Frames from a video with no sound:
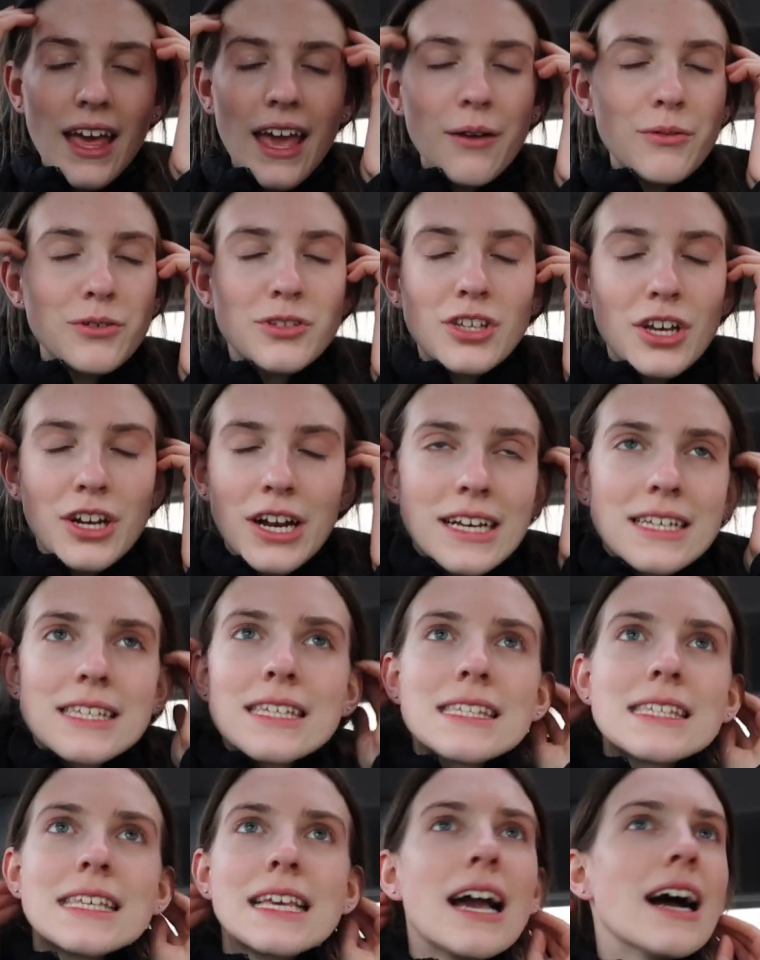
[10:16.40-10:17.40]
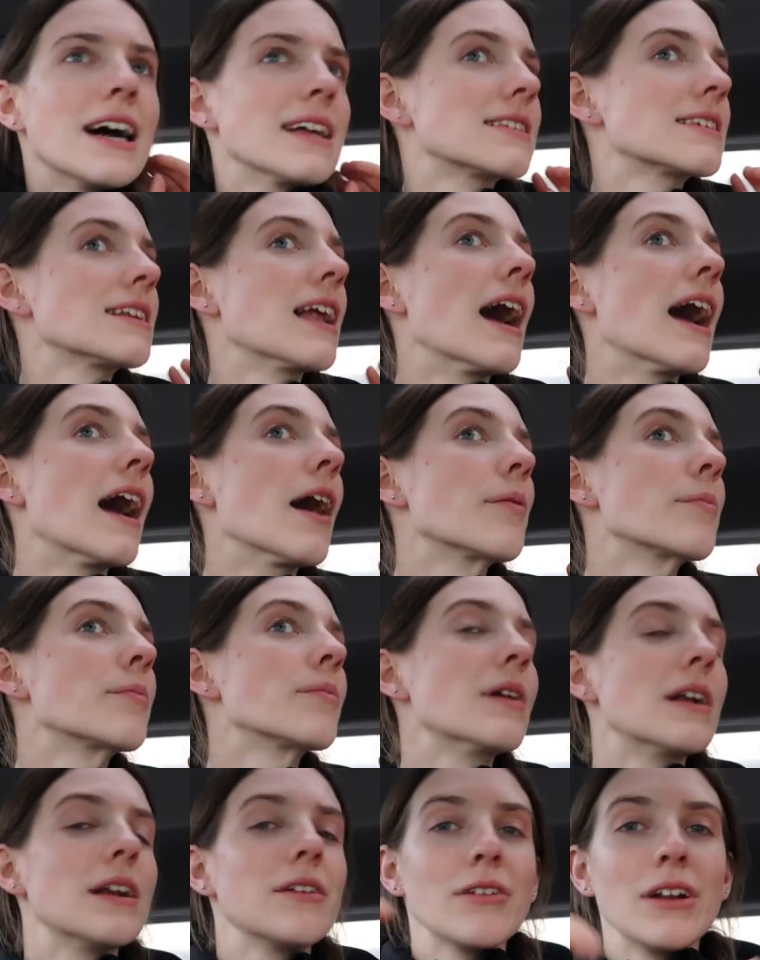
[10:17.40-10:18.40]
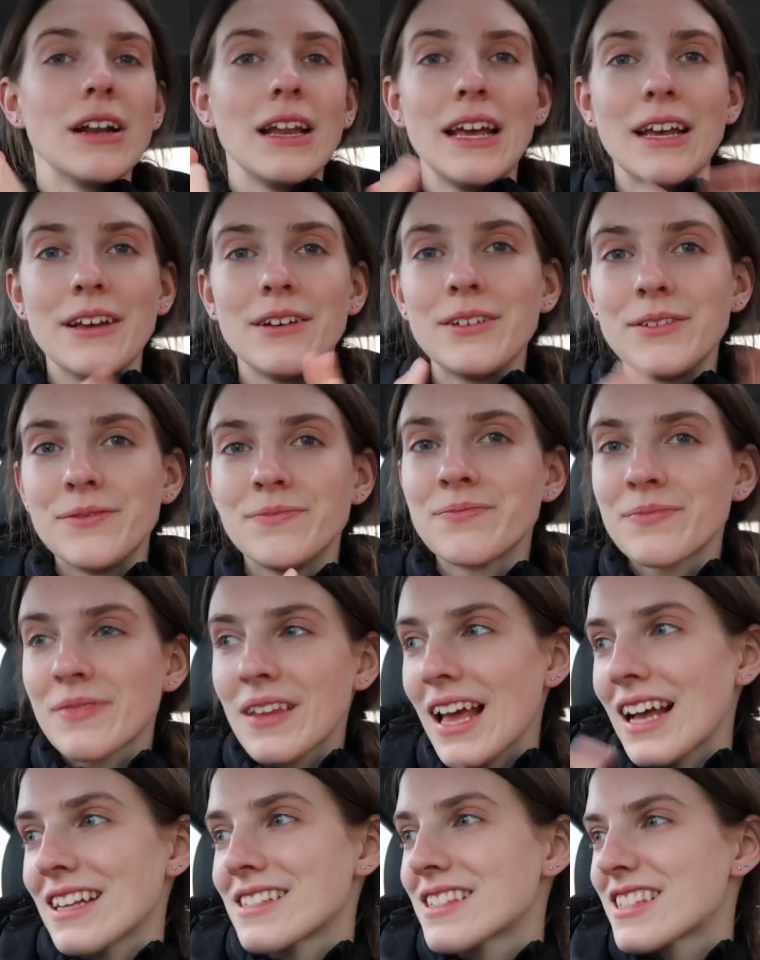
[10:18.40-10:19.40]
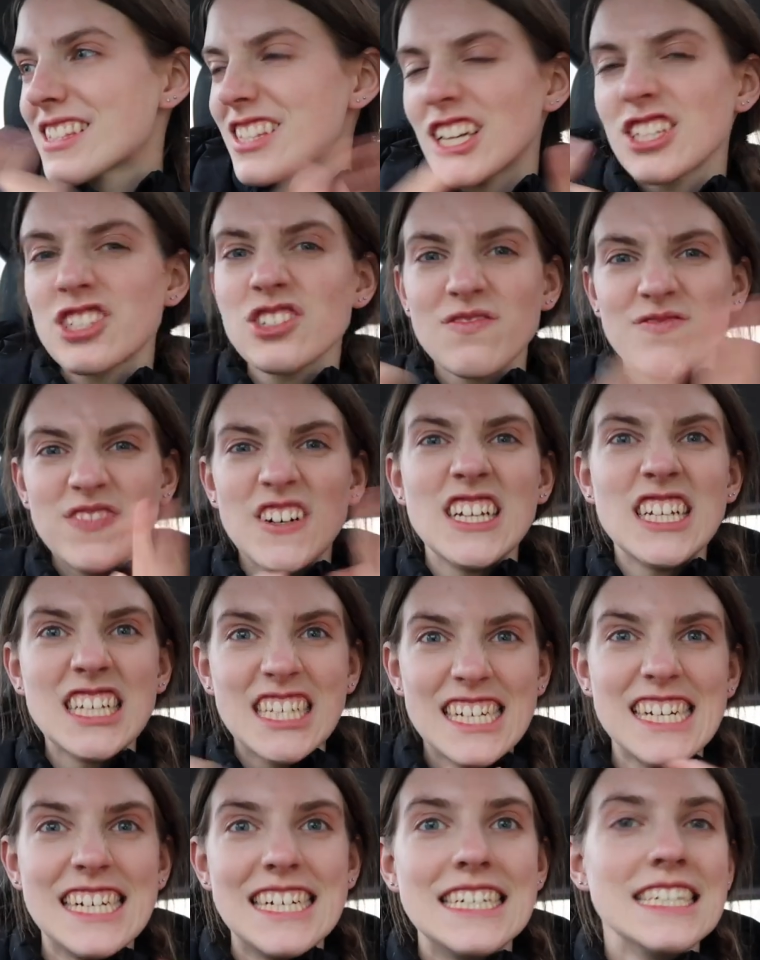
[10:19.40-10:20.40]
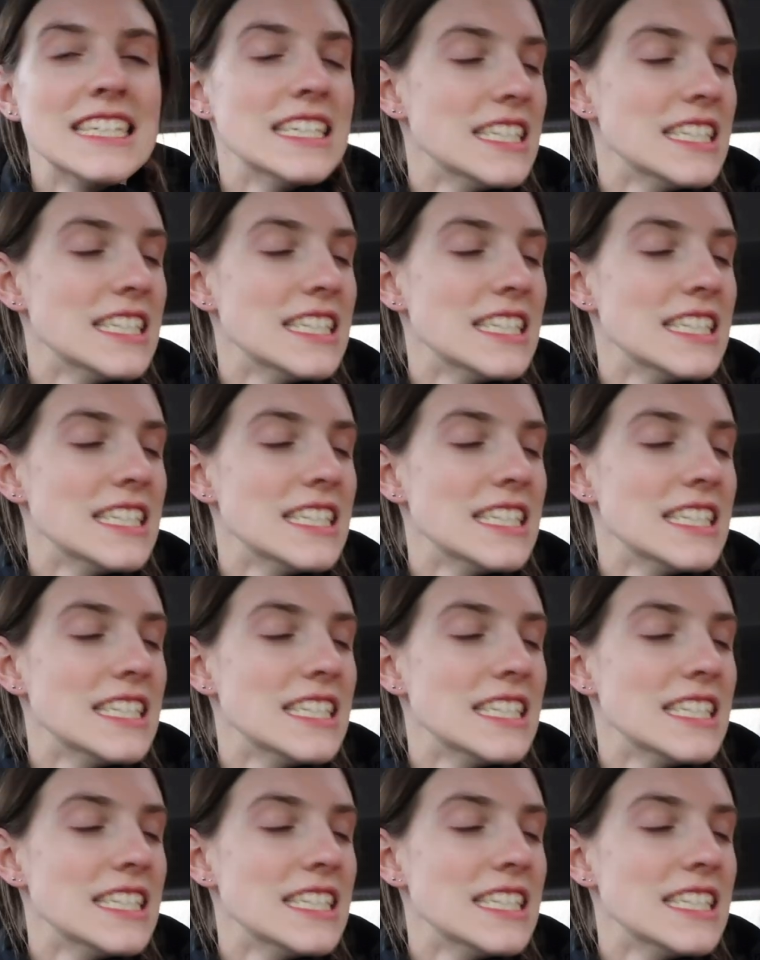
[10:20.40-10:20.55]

it was so nice to see her today. I'm really, really had such fun day.